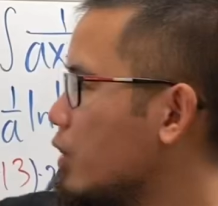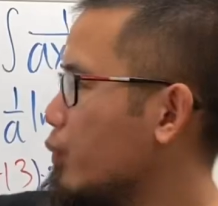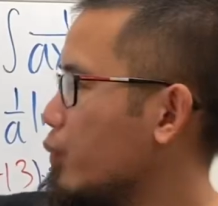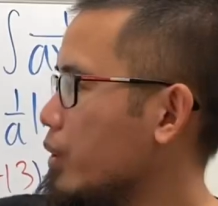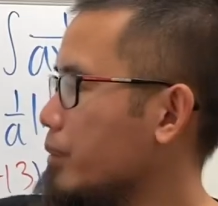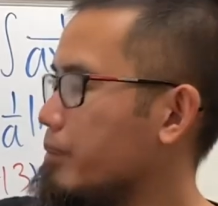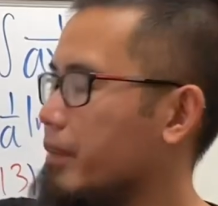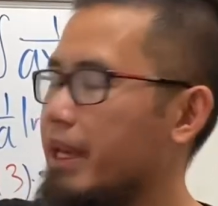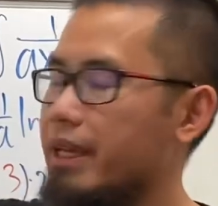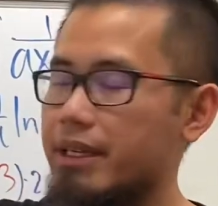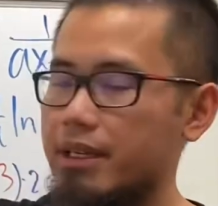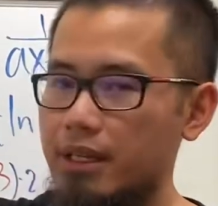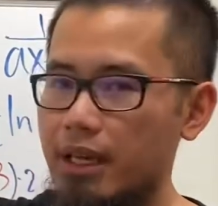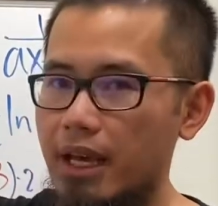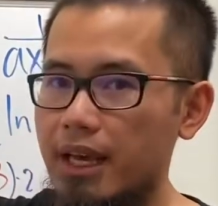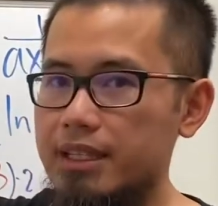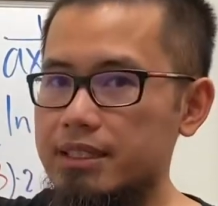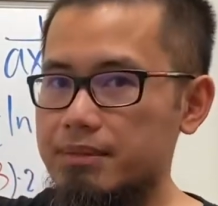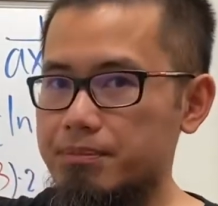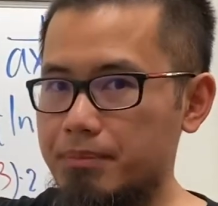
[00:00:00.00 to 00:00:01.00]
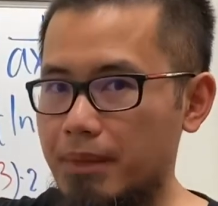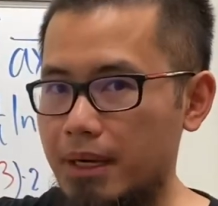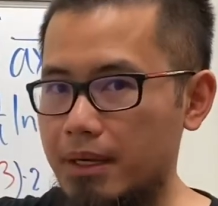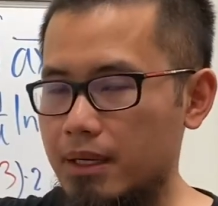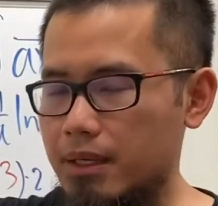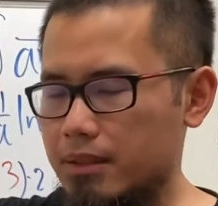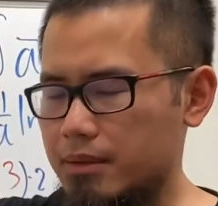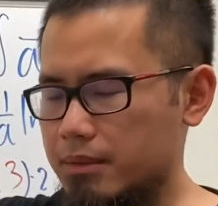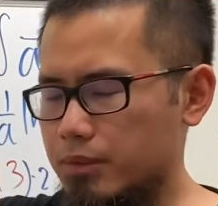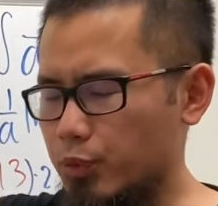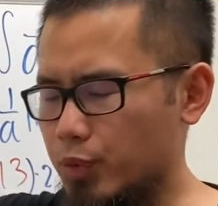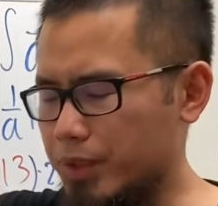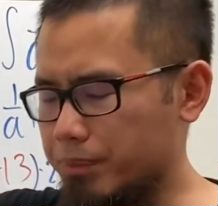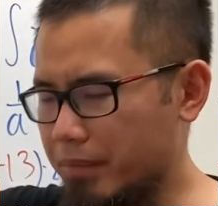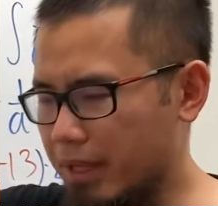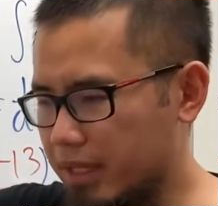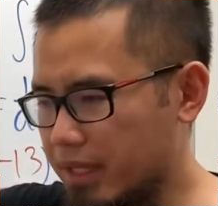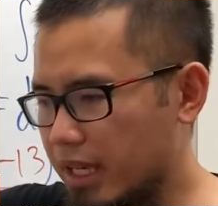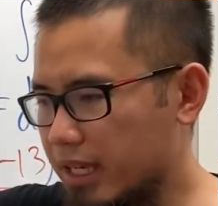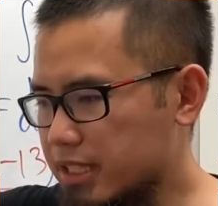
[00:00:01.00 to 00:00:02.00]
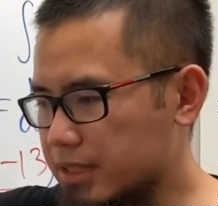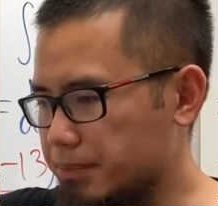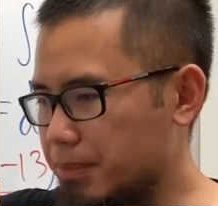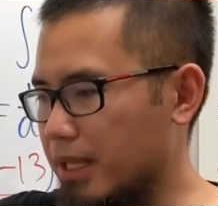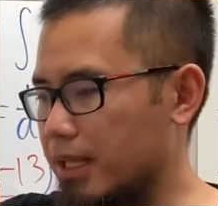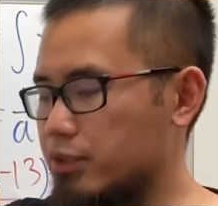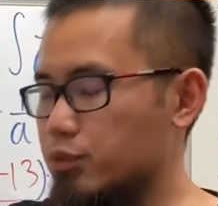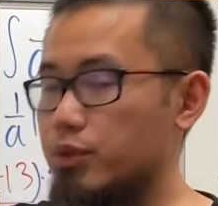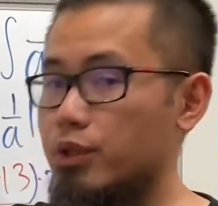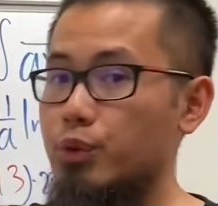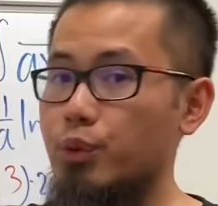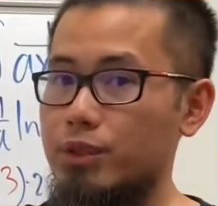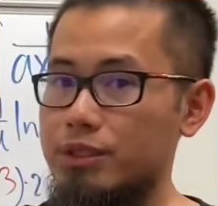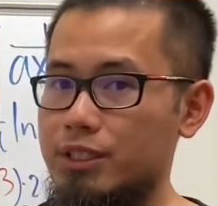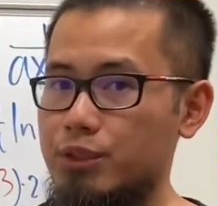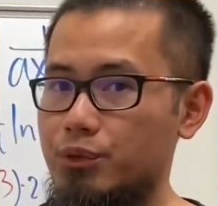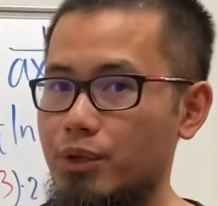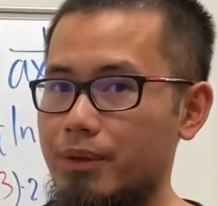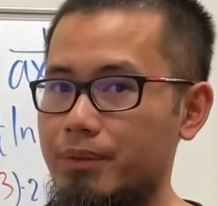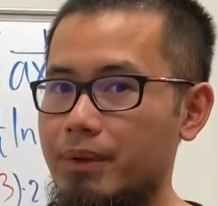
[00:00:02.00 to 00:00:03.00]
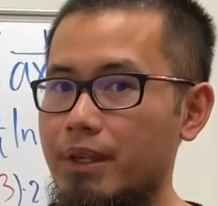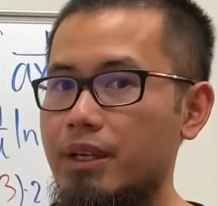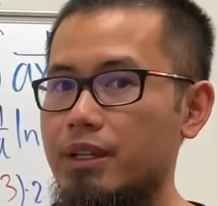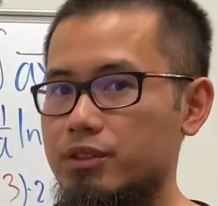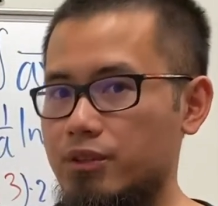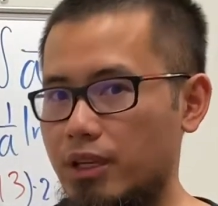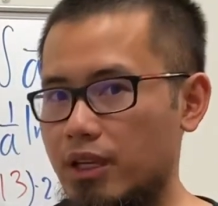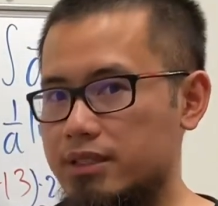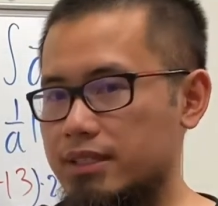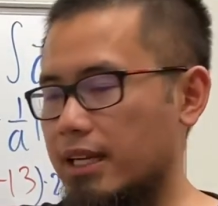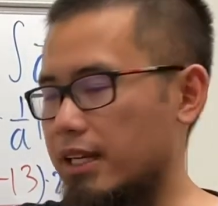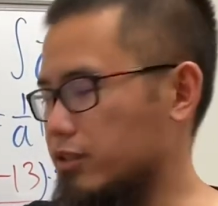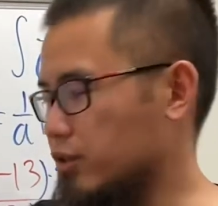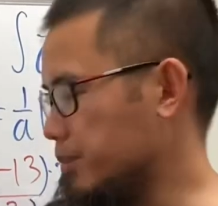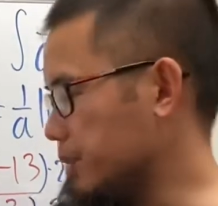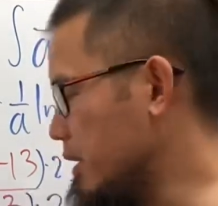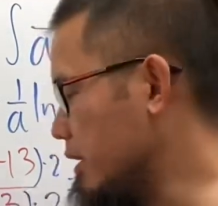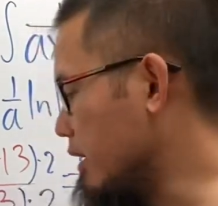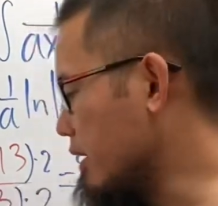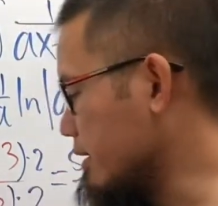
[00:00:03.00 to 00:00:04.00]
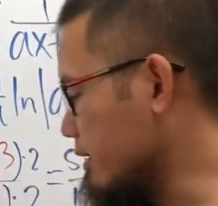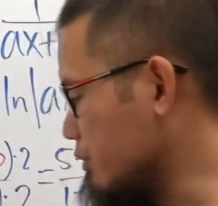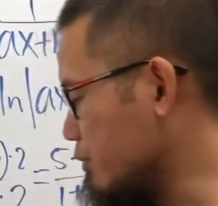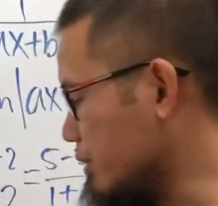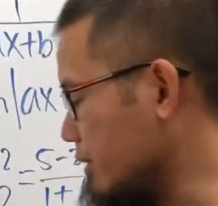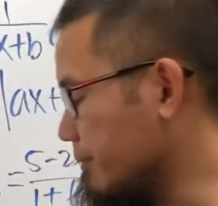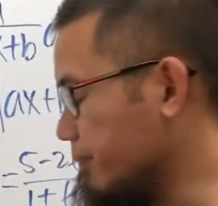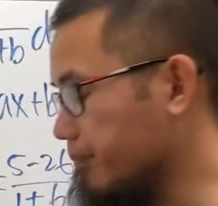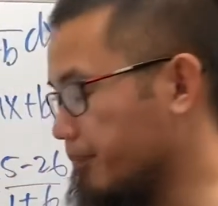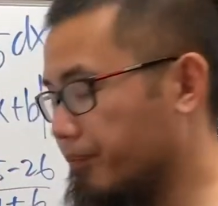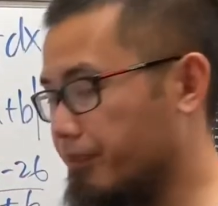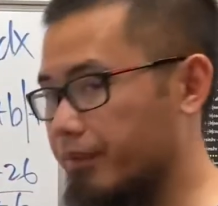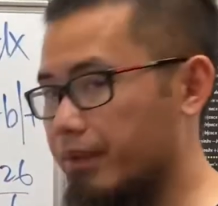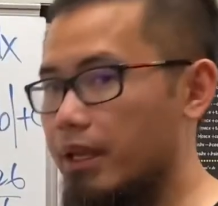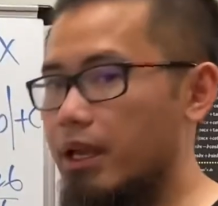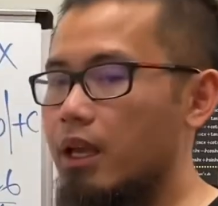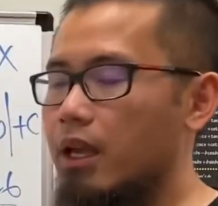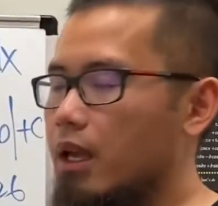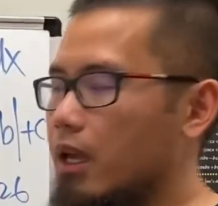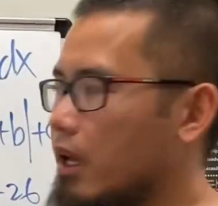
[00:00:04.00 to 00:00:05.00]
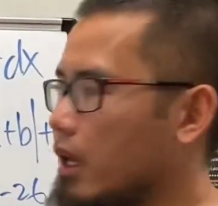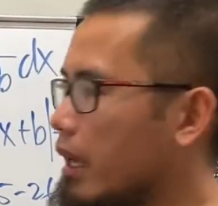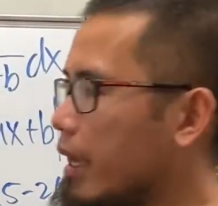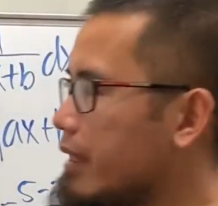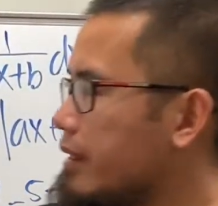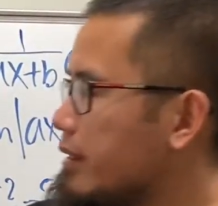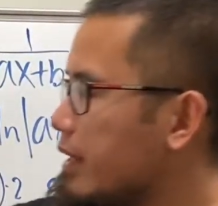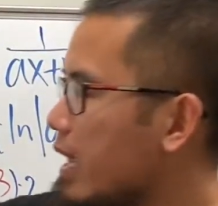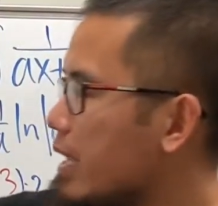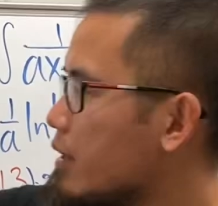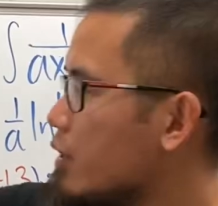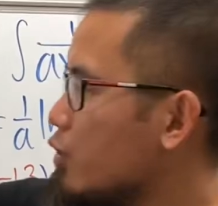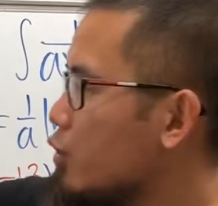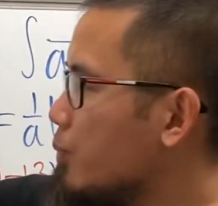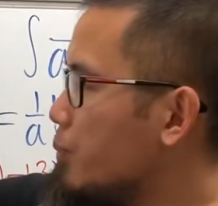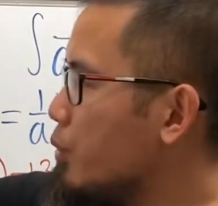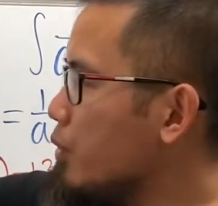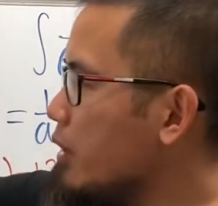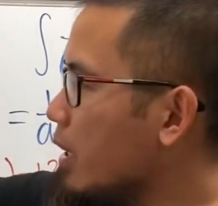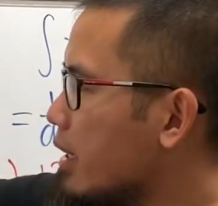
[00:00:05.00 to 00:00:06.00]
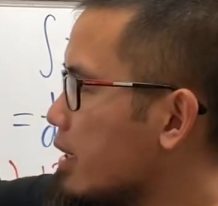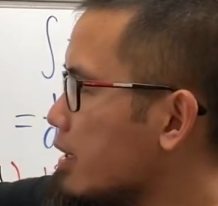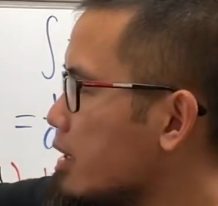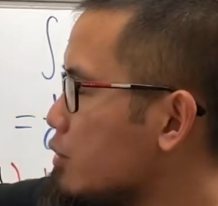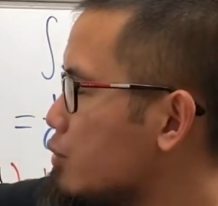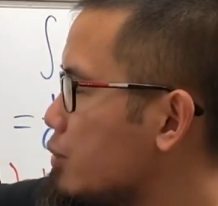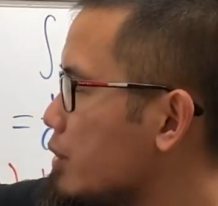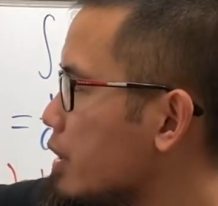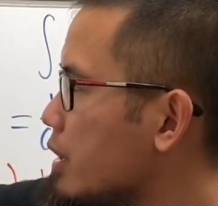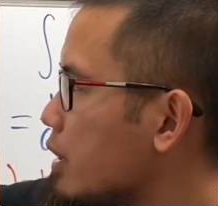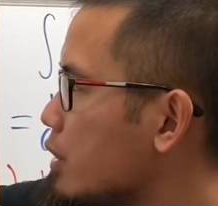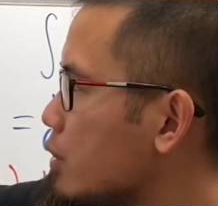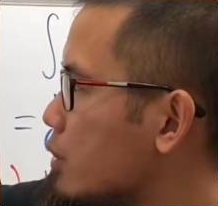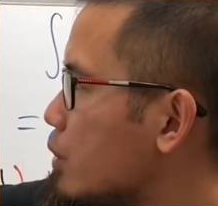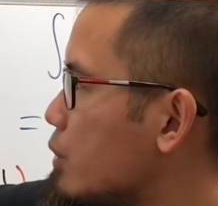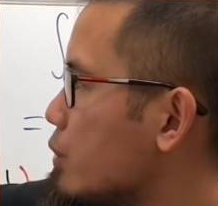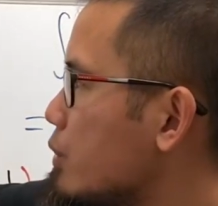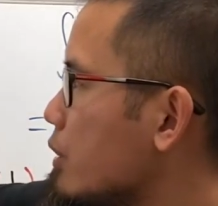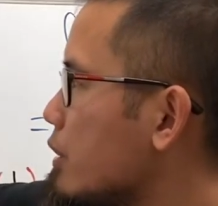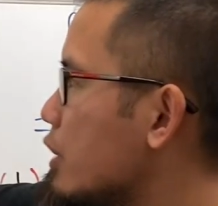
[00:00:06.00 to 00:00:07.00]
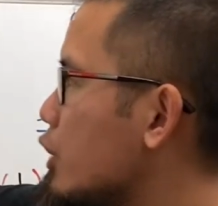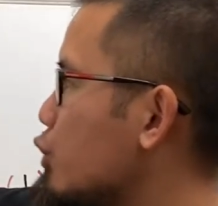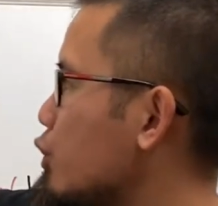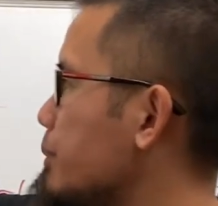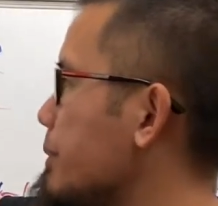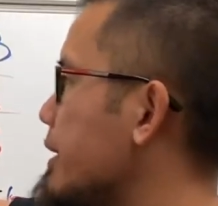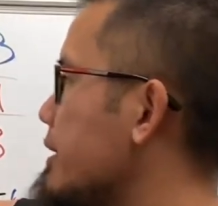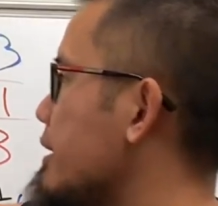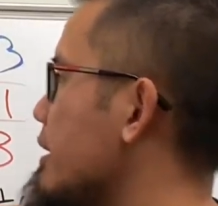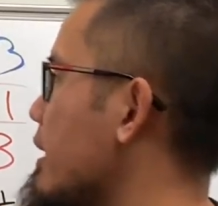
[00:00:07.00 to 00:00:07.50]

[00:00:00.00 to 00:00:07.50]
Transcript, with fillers: we make x uh, we make x plus 3 equals 0. So x has to be negative 3. And then you put negative 3 into the remaining